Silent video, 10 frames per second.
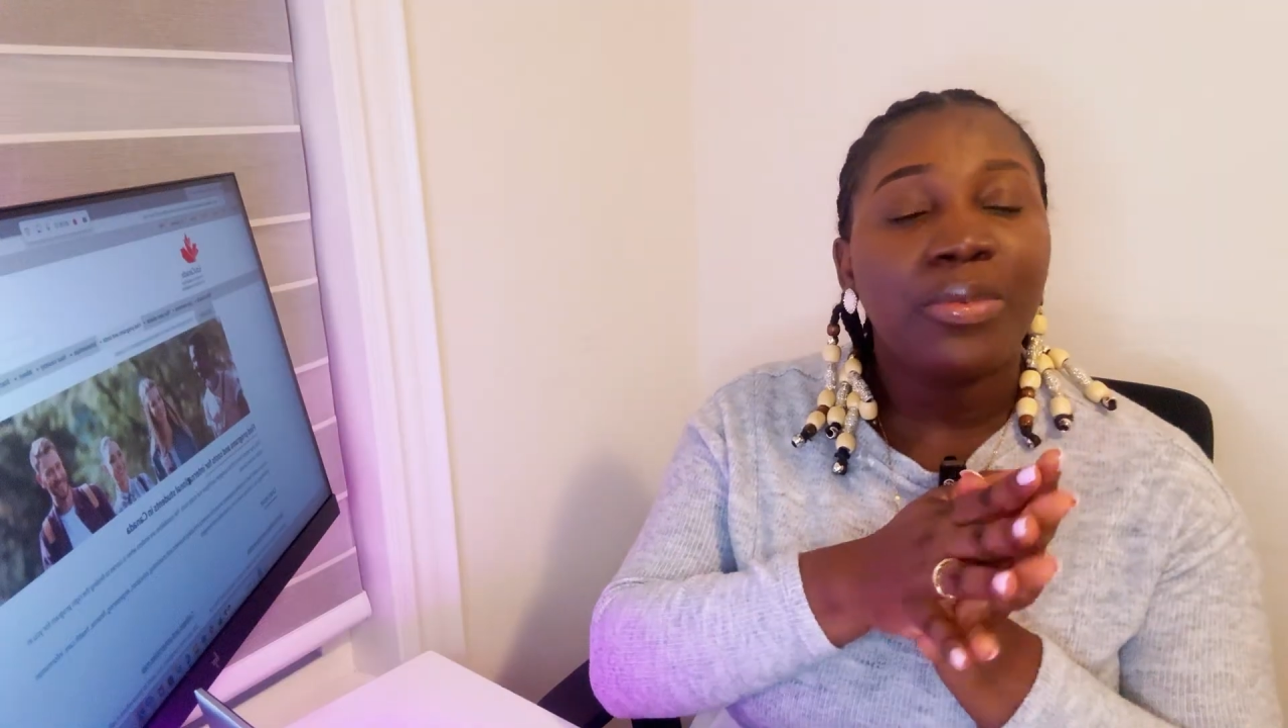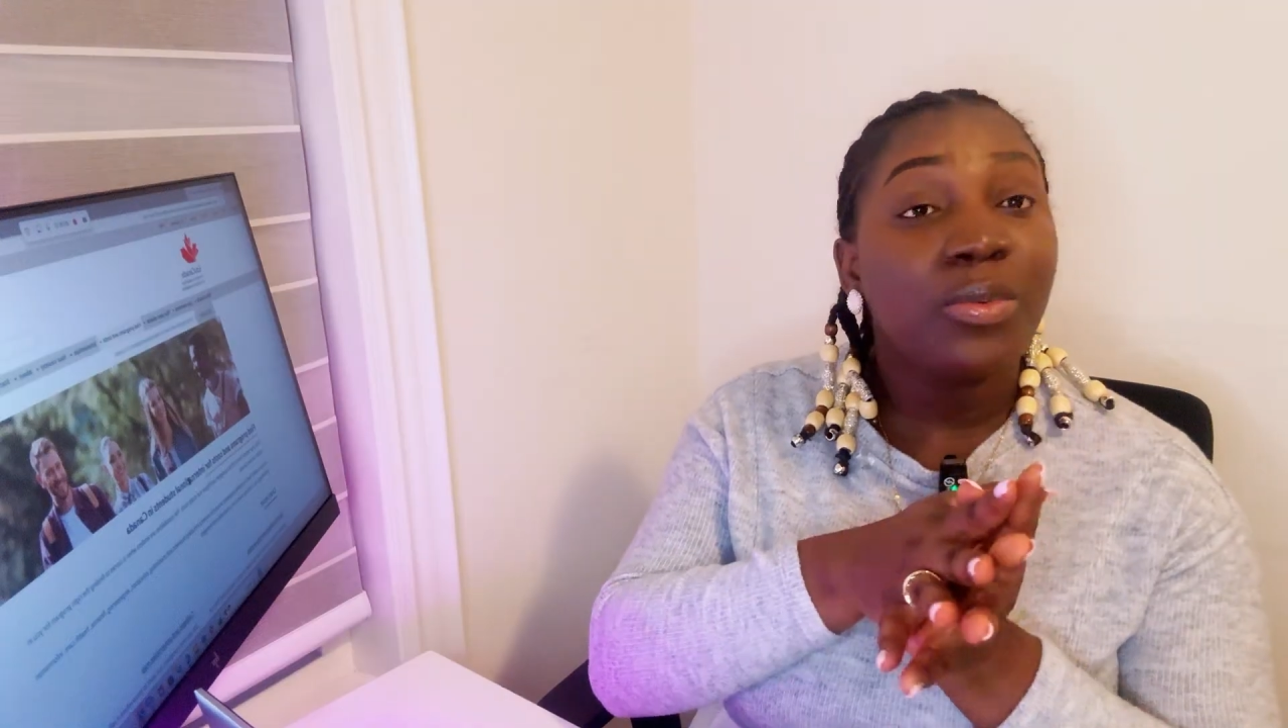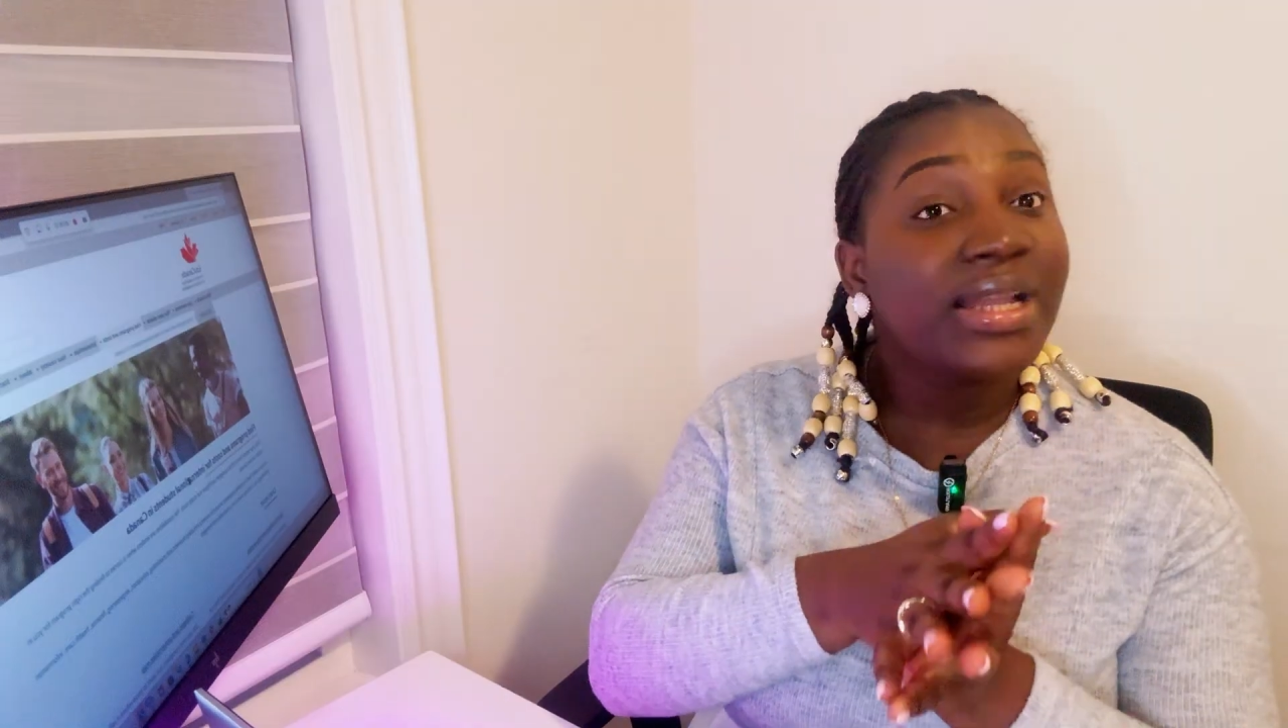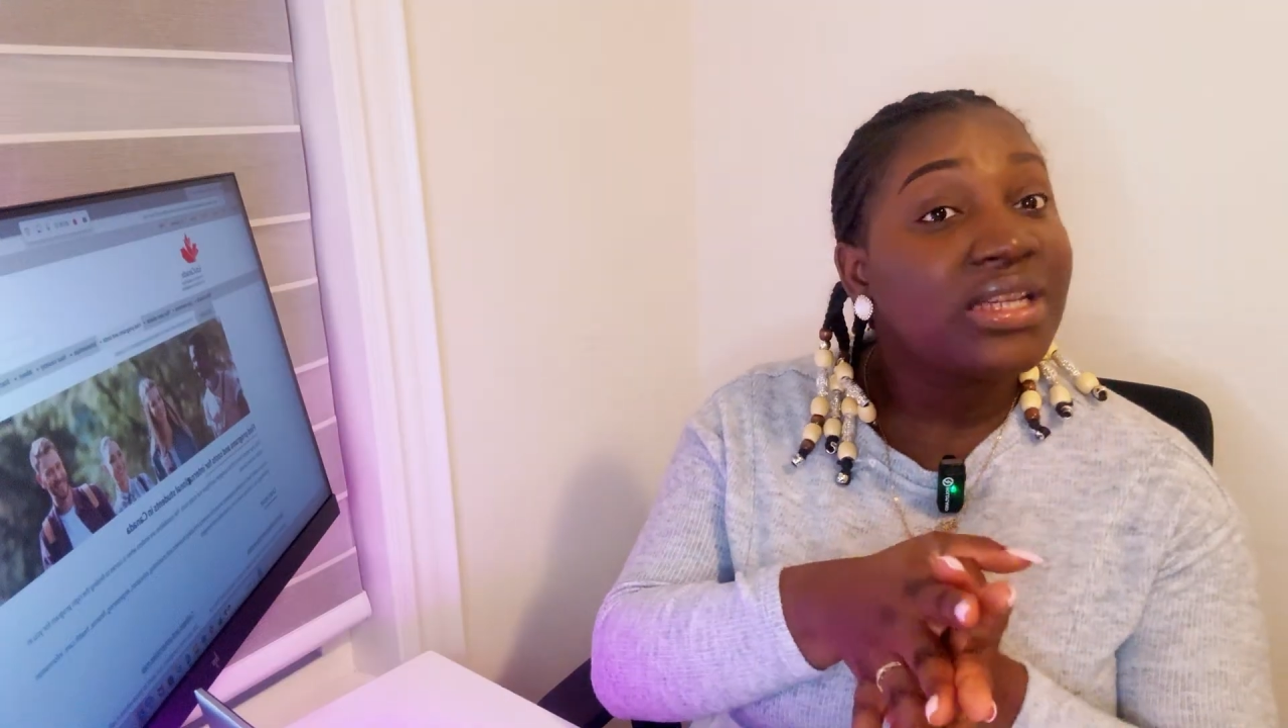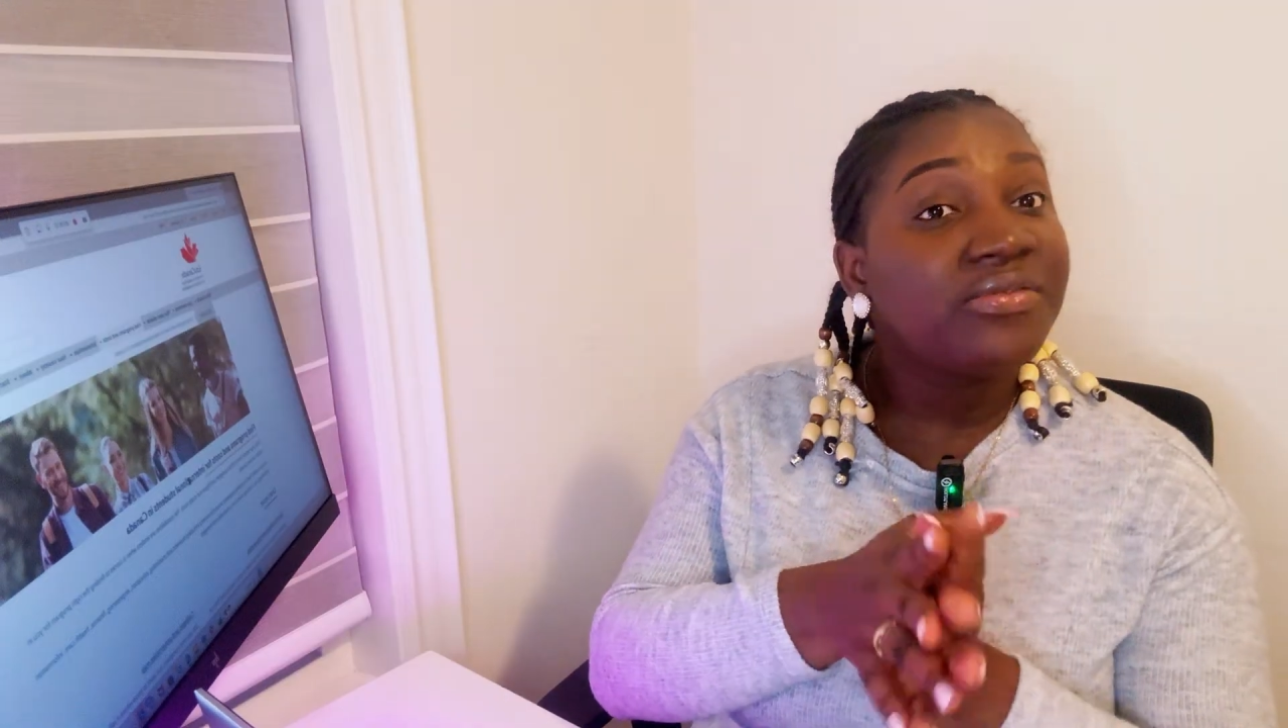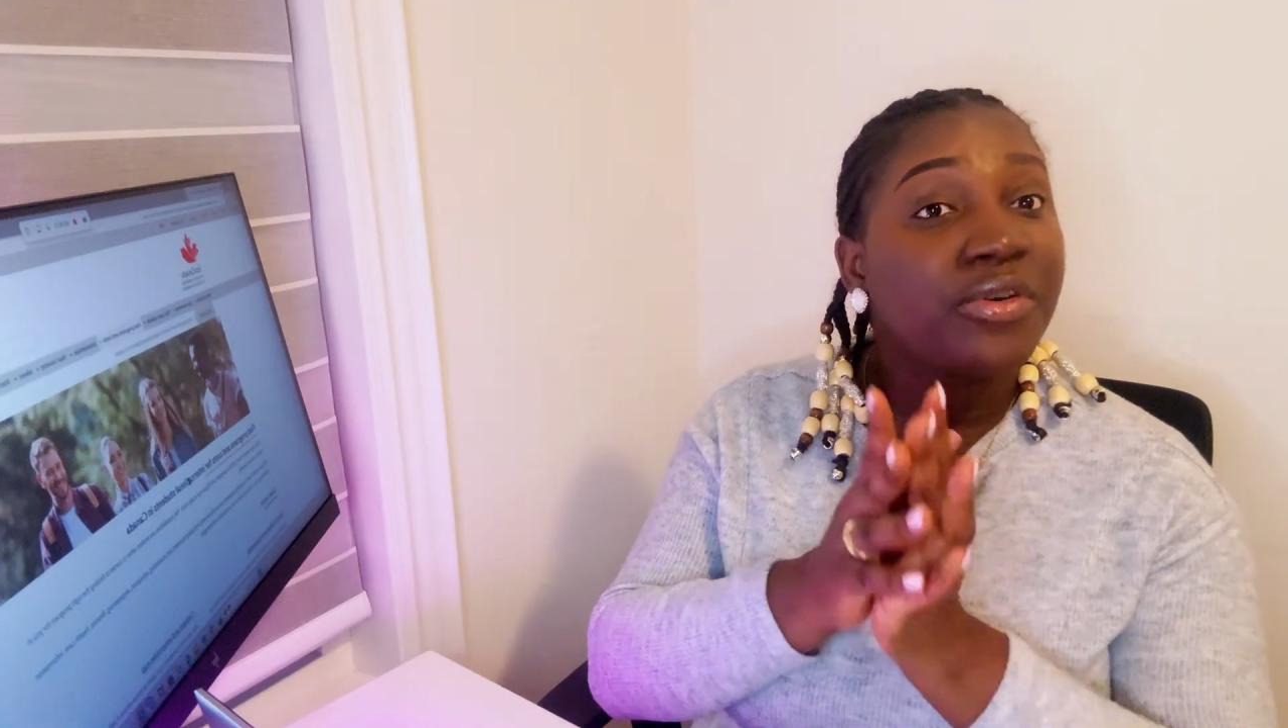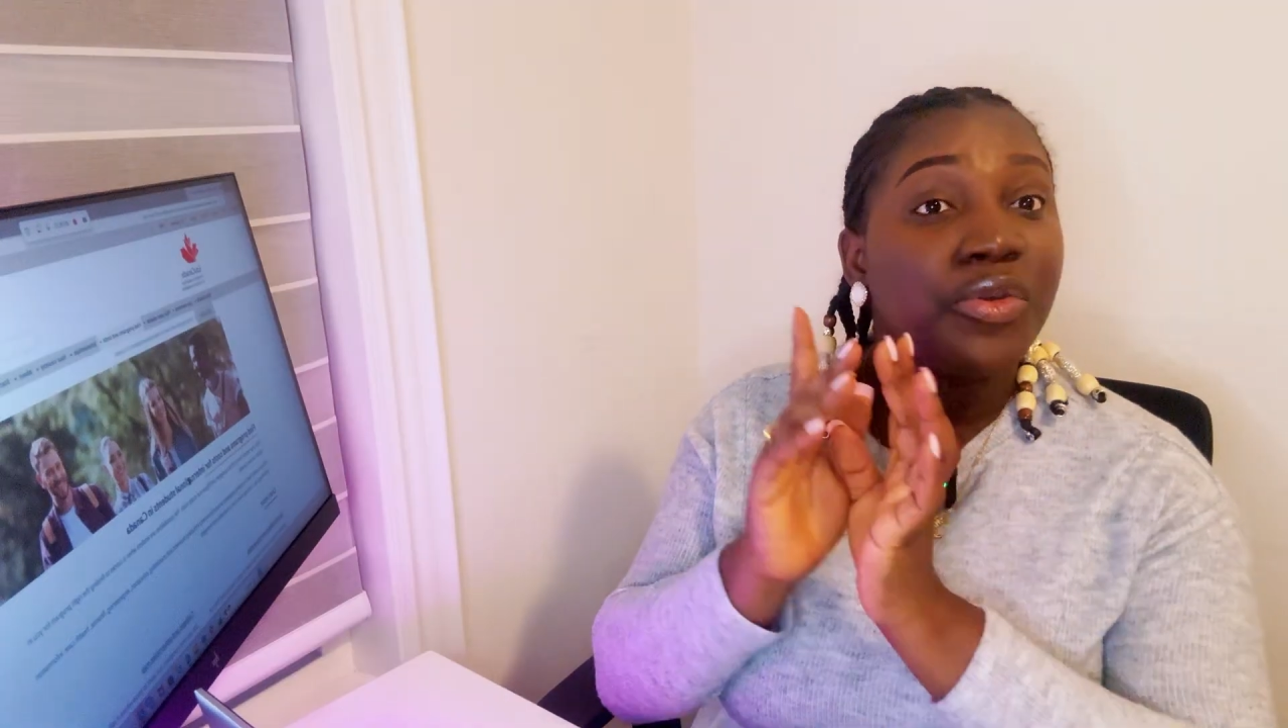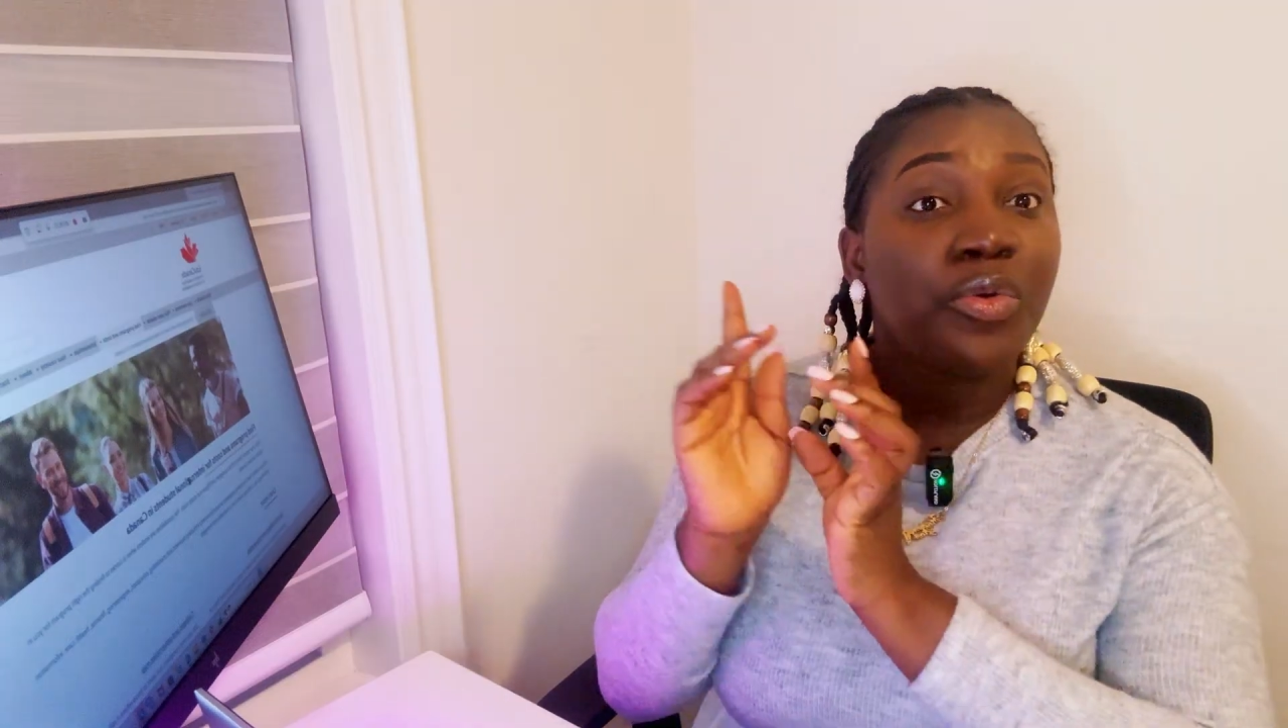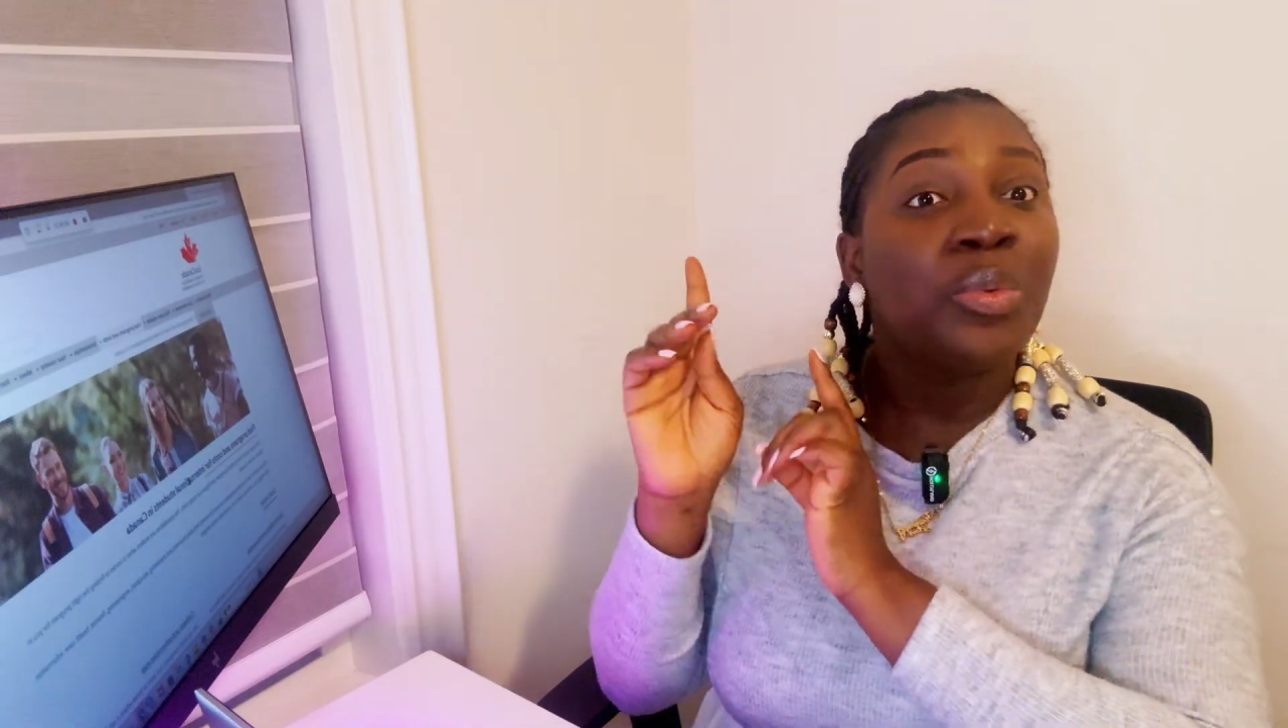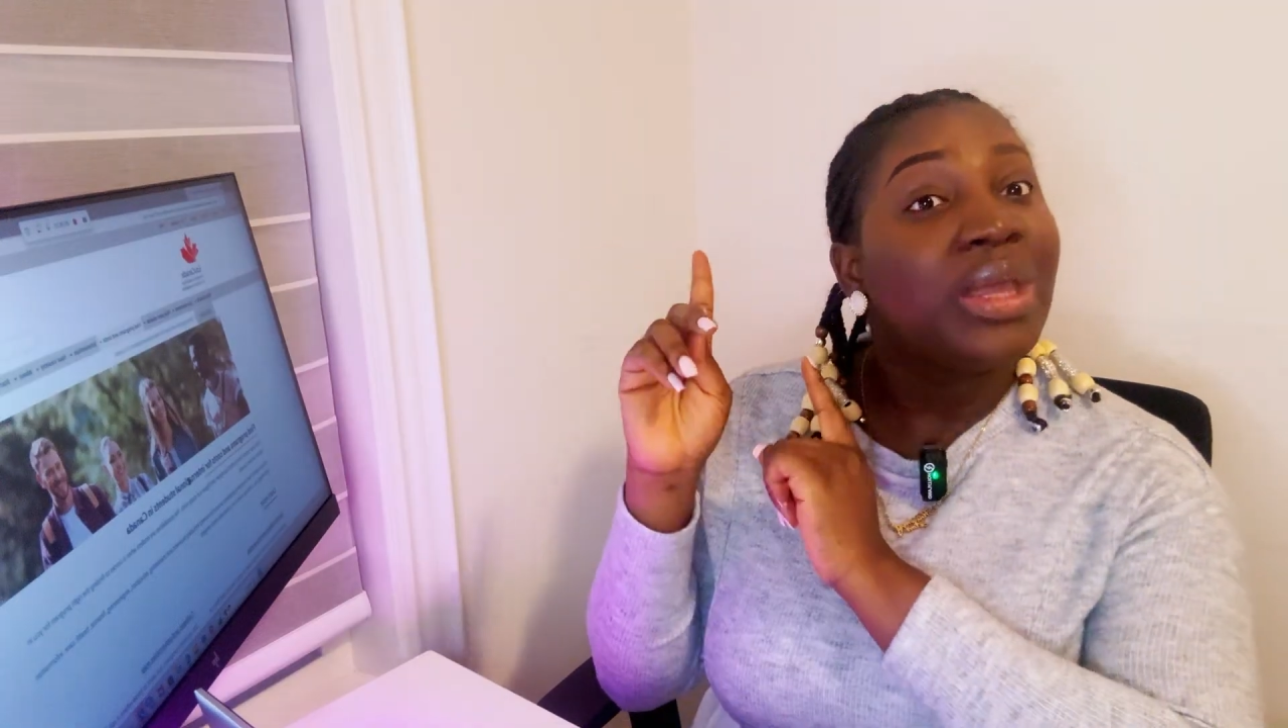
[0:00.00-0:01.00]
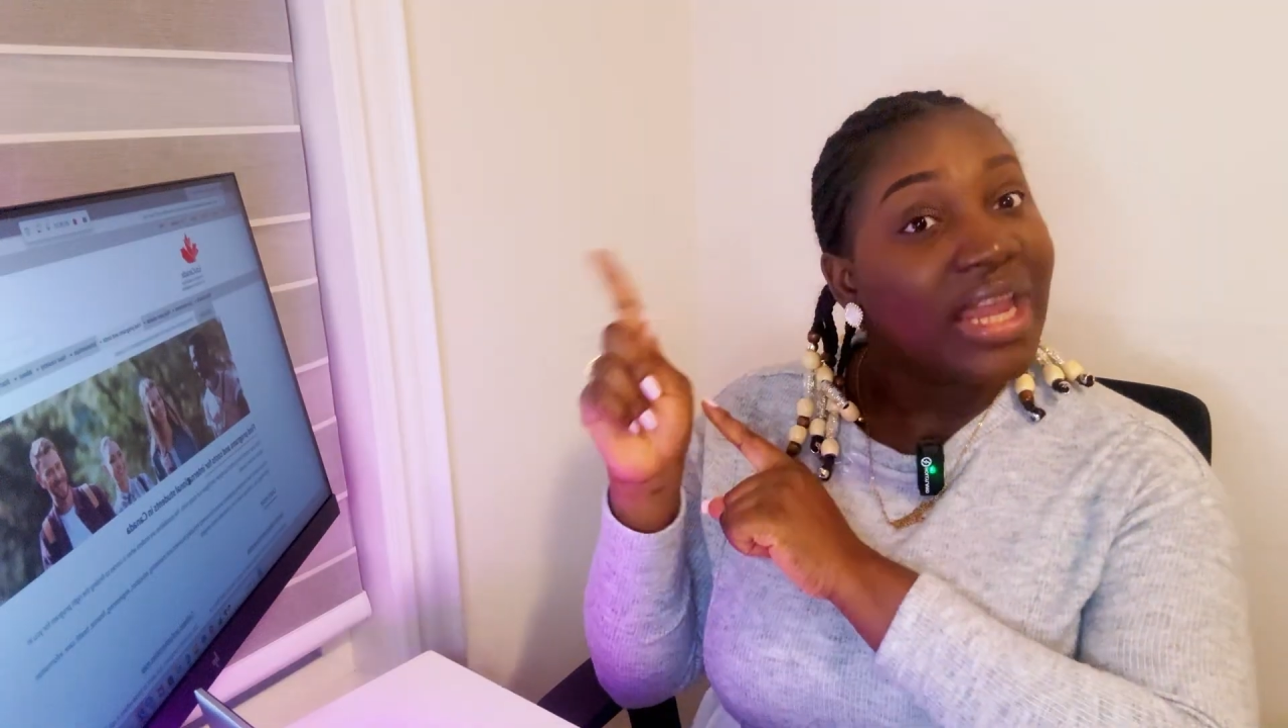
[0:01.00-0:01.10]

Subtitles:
be waiting for you